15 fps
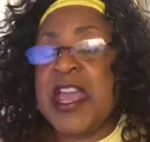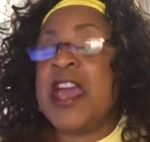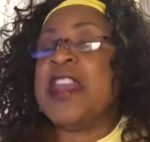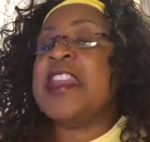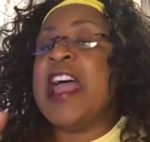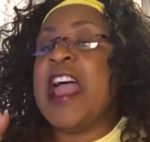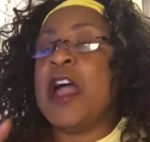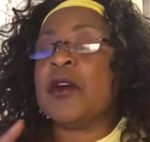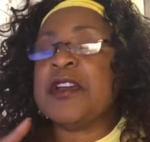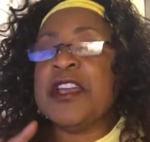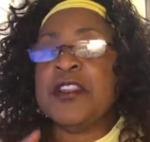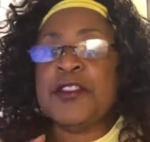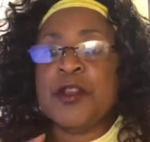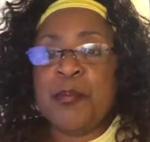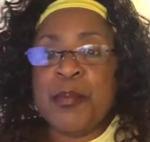Now,
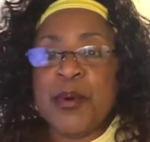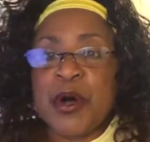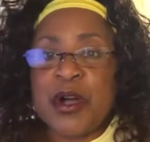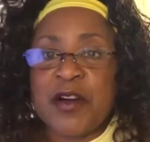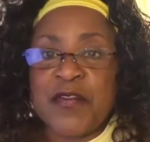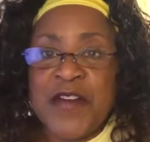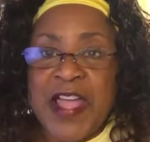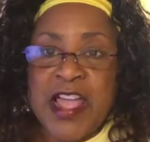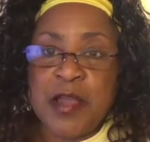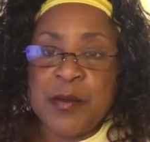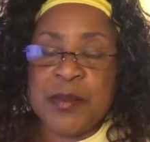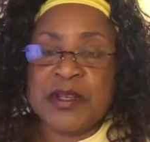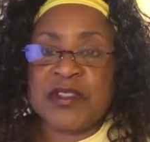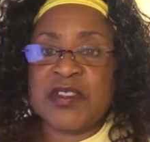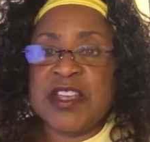in the book of
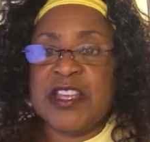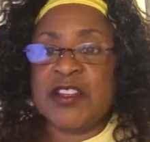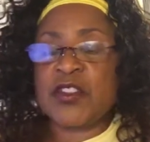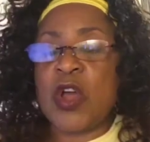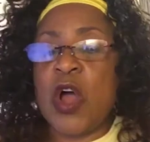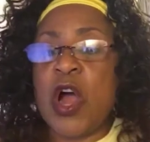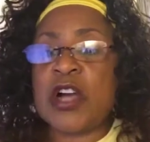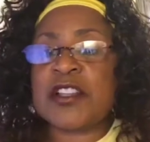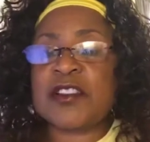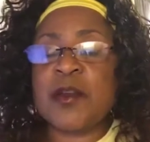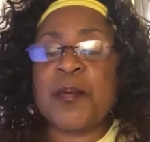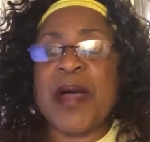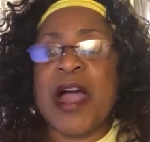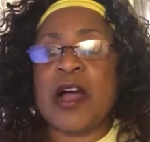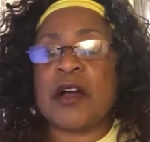Amos, it talks
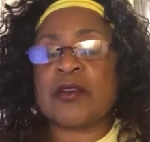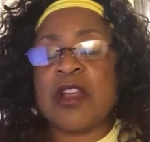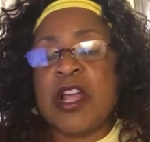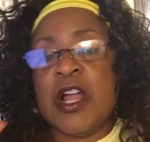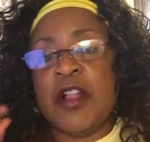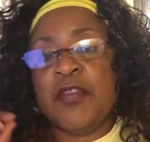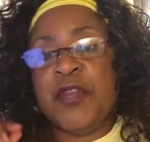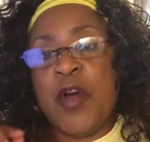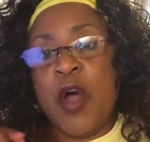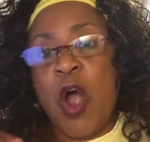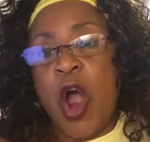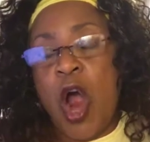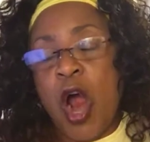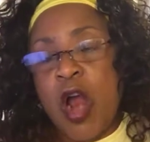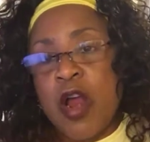about the
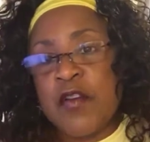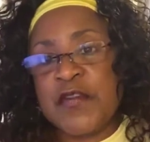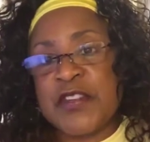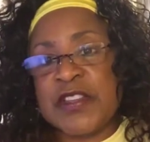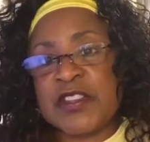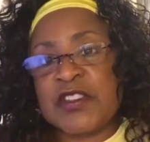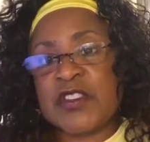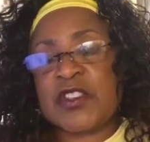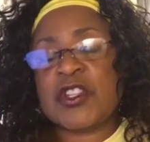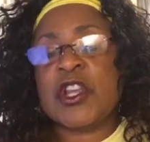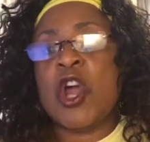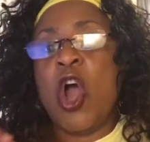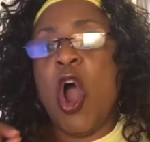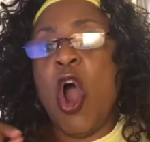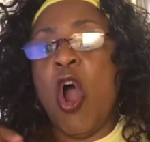harvest
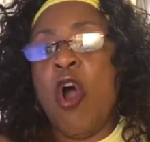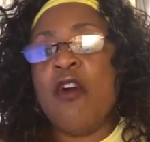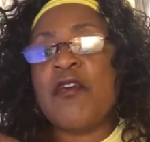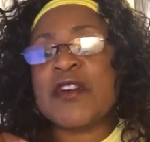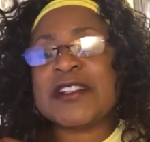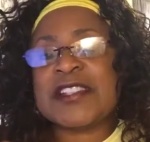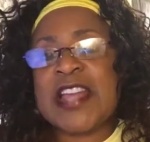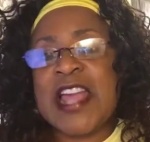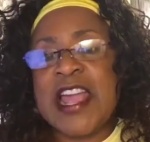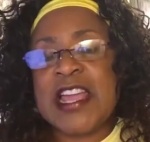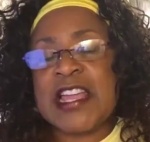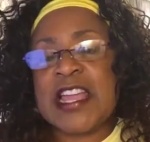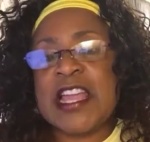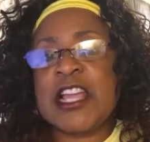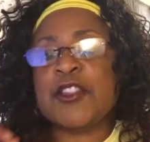
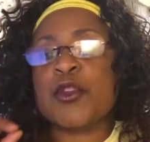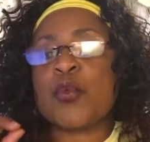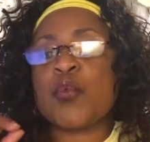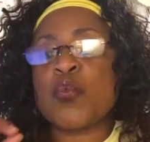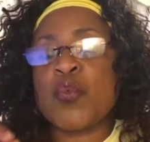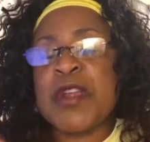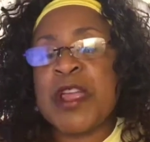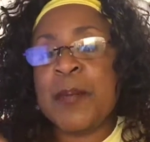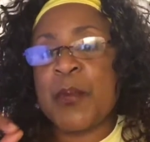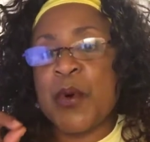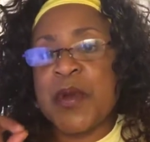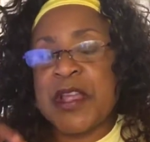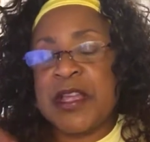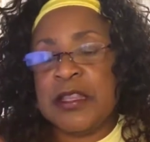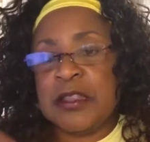overtaking the
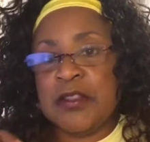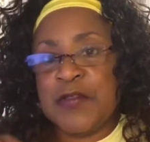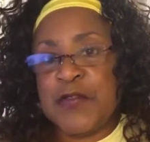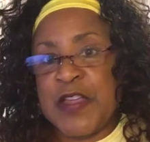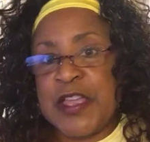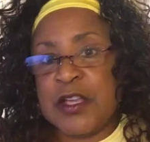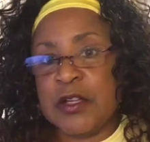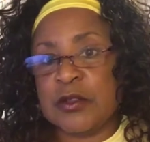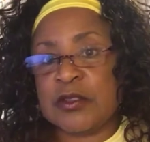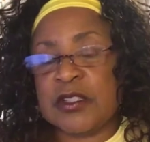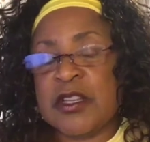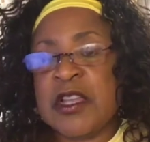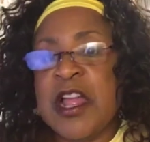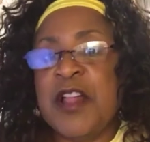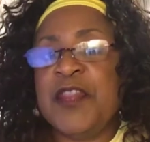reaper in the field.
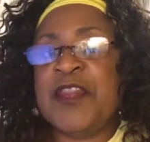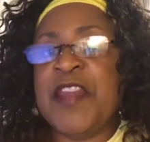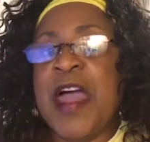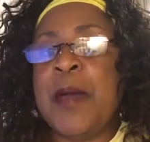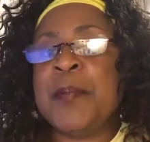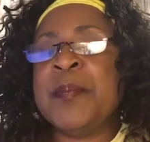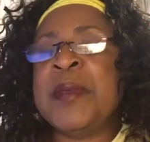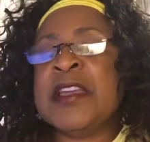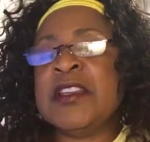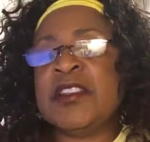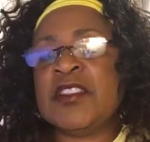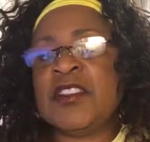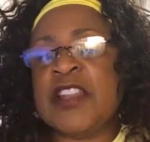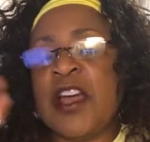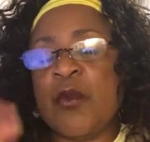That
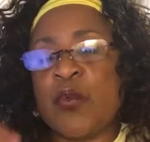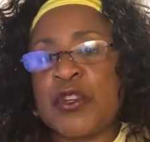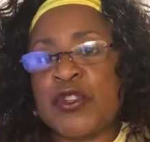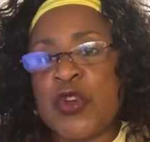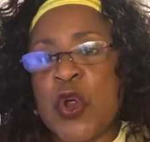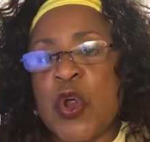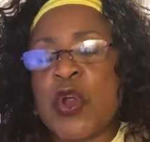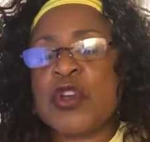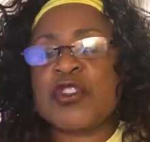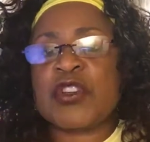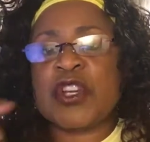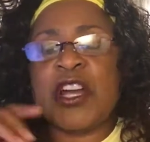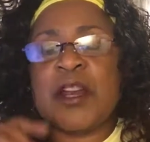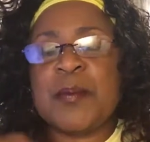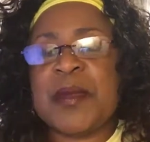means that returns are
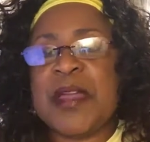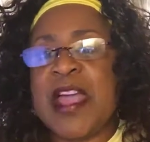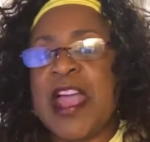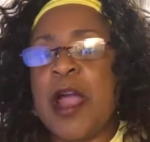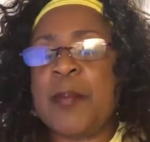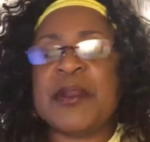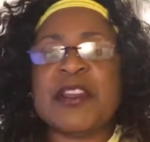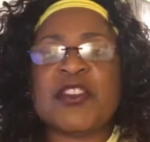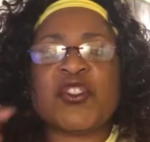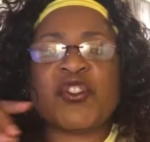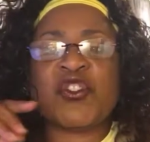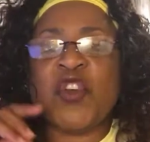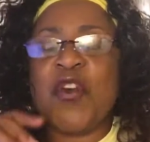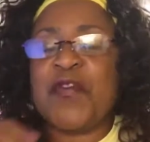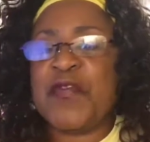going to be happening
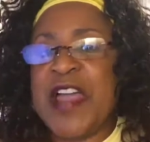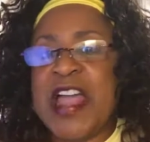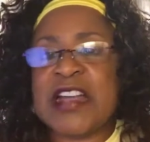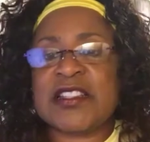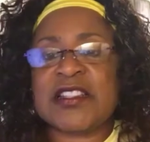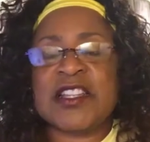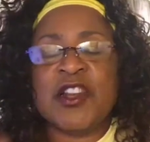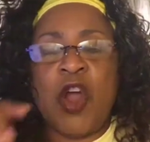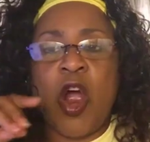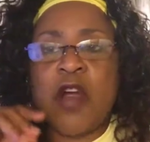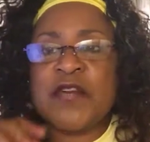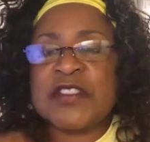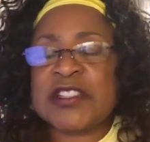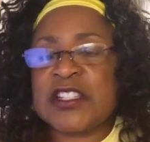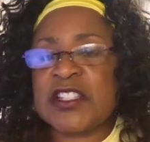so fast, and
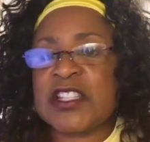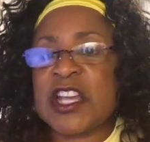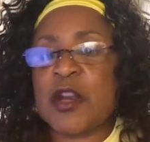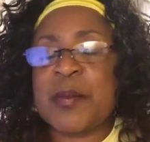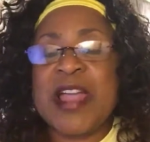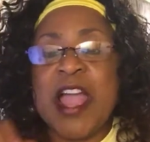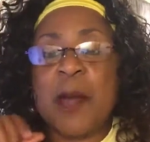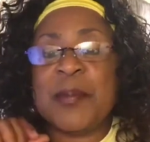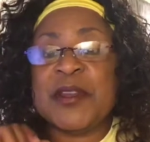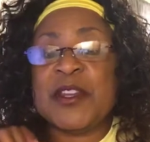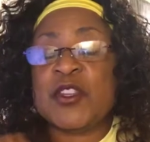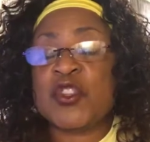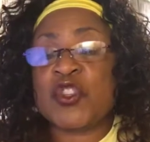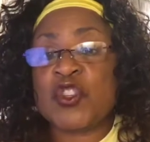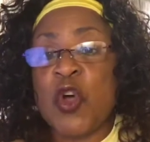harvest is going to be
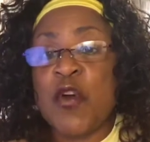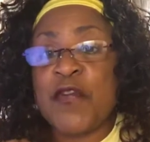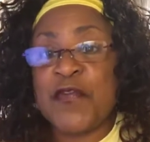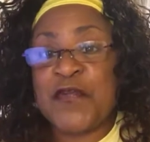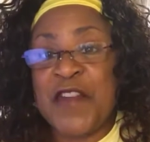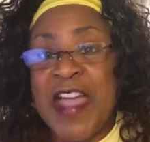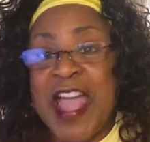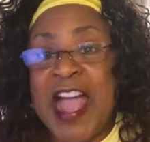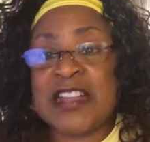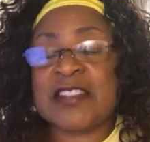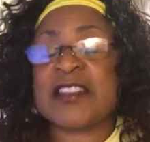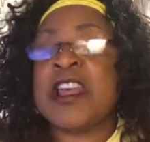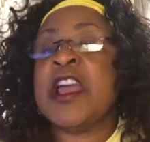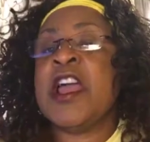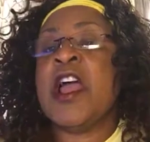happening so fast
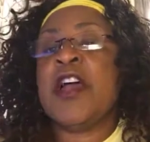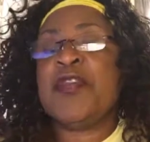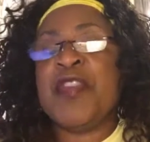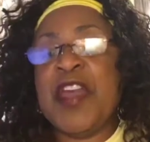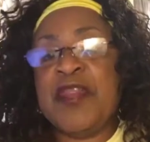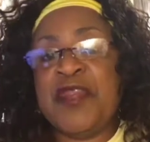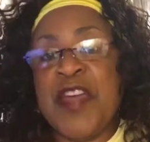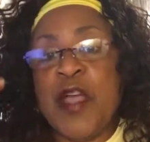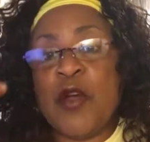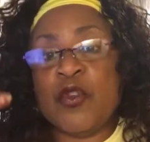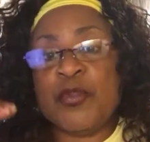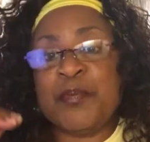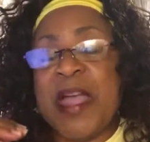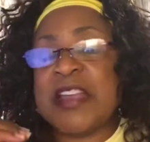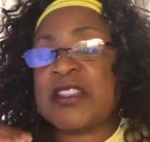that there,
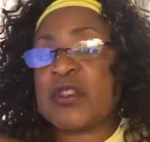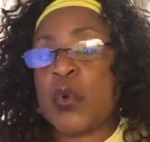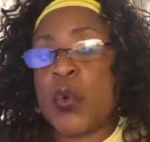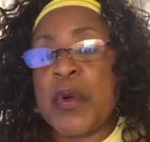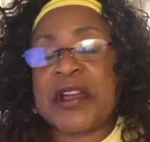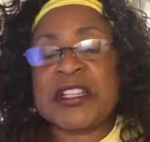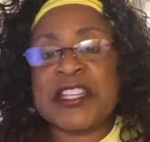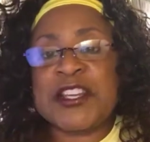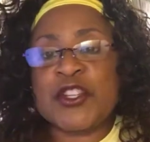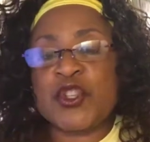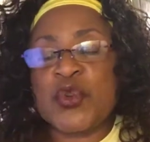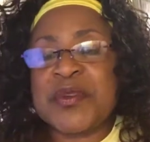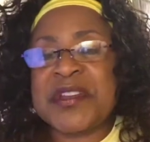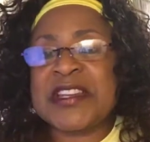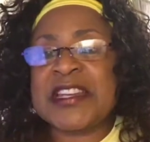as quickly as
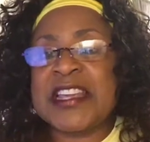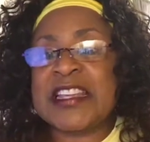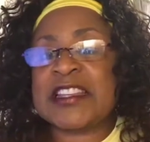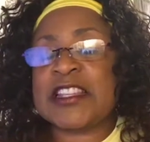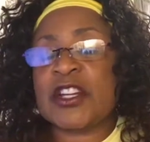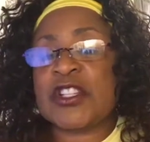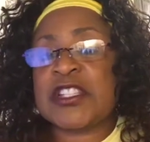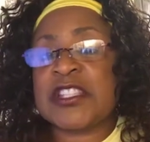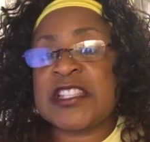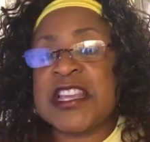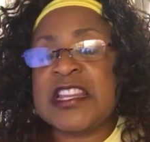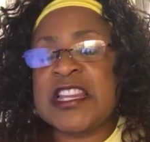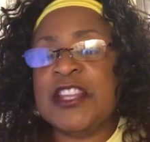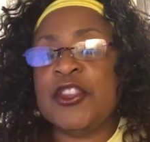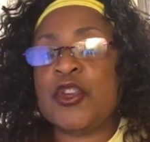you can get the
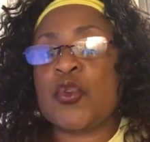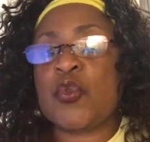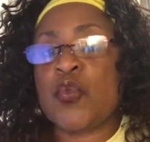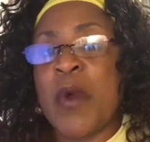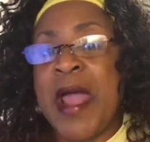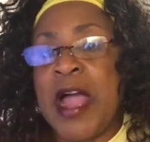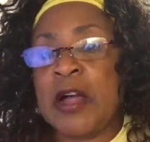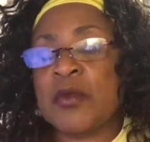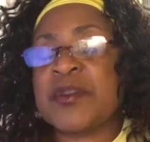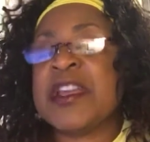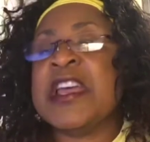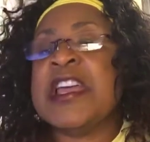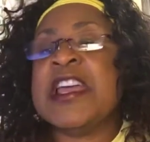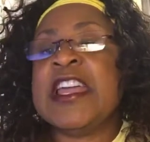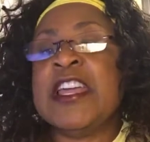seed in the ground,
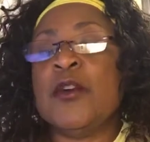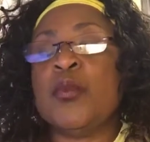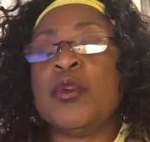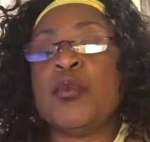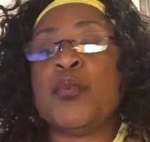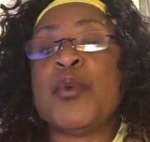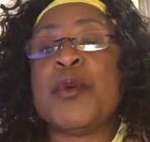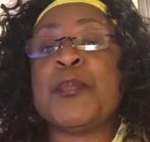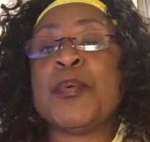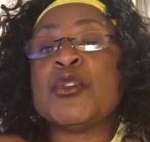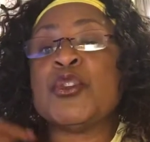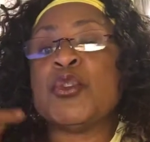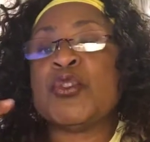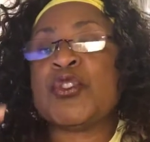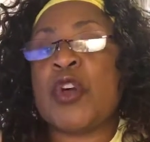it will
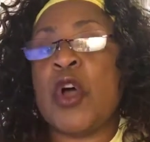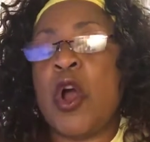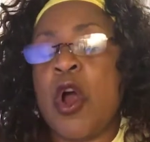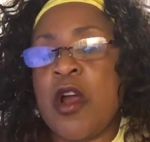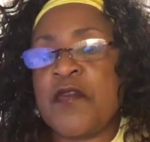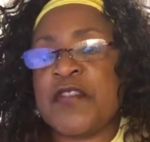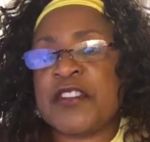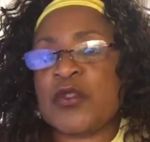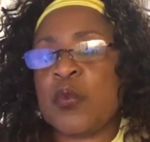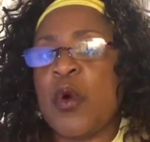produce a harvest.